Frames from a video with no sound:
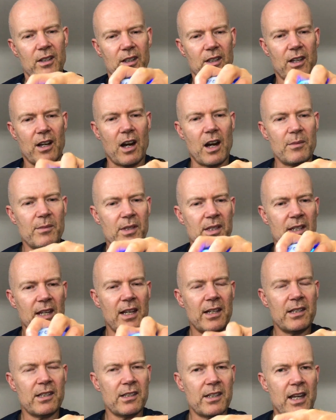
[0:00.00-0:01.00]
The arm
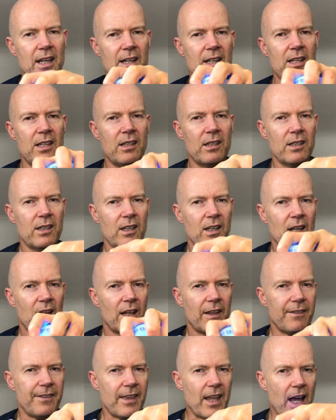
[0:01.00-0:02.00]
stays steady.
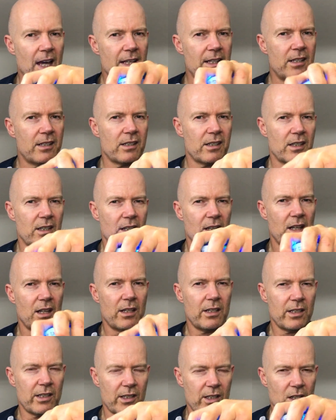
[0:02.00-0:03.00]
Nice,
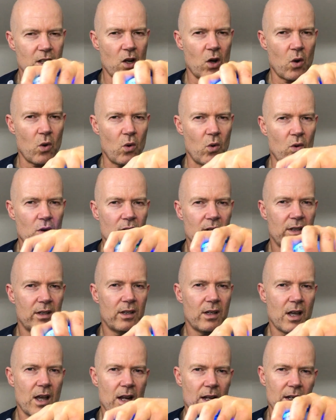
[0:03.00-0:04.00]
slow,
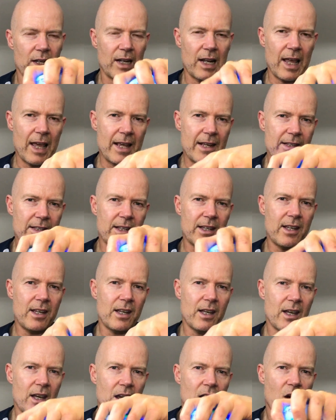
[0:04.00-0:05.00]
lazy,
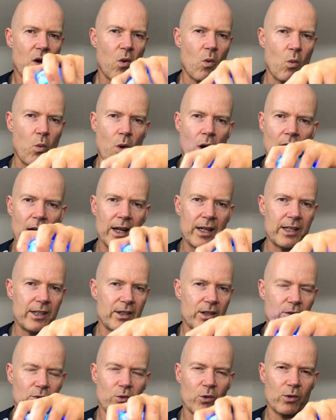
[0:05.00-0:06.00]

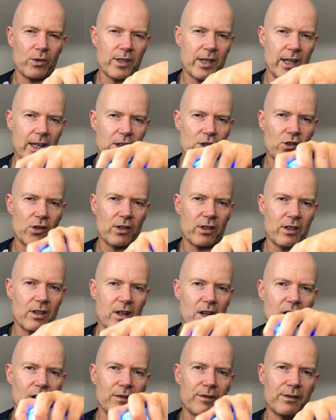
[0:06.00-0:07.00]
wide rotation
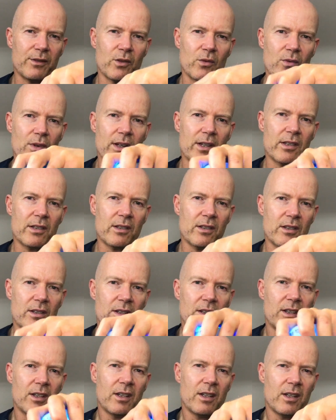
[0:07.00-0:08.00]
of the wrist.
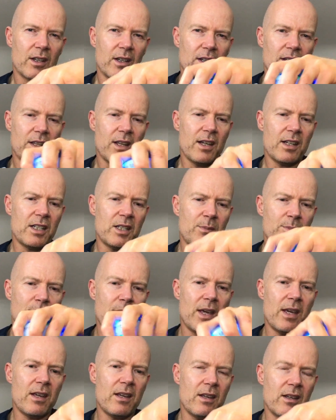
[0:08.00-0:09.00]
Nice,
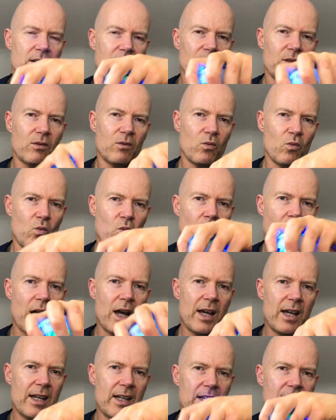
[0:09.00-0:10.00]
big,
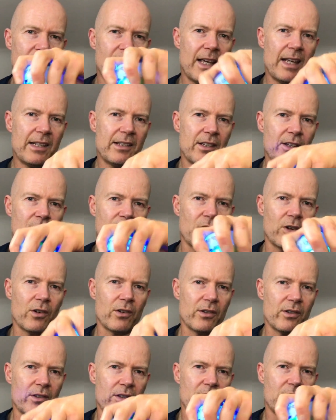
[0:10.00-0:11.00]
wide, lazy
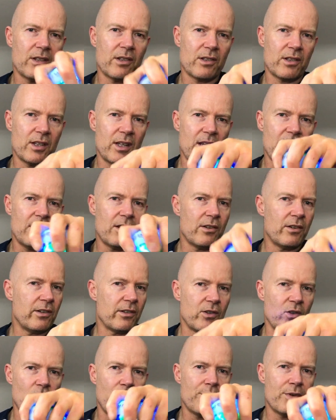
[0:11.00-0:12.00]
turns. You can see
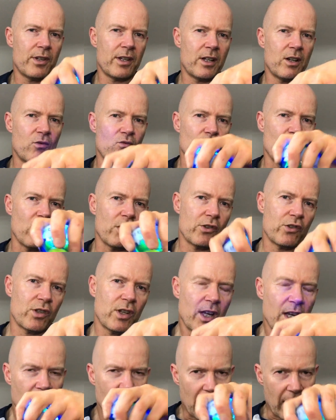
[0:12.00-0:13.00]
there's no particular rush.
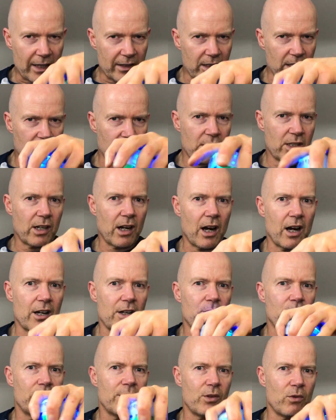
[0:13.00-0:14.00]
At the
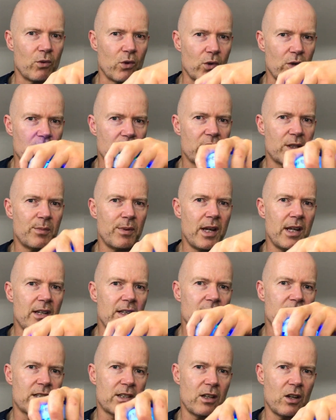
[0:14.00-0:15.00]
start, when the rotor speed
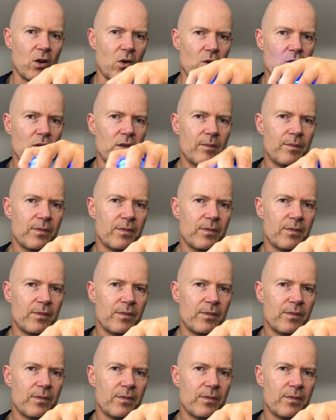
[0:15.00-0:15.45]
is slow,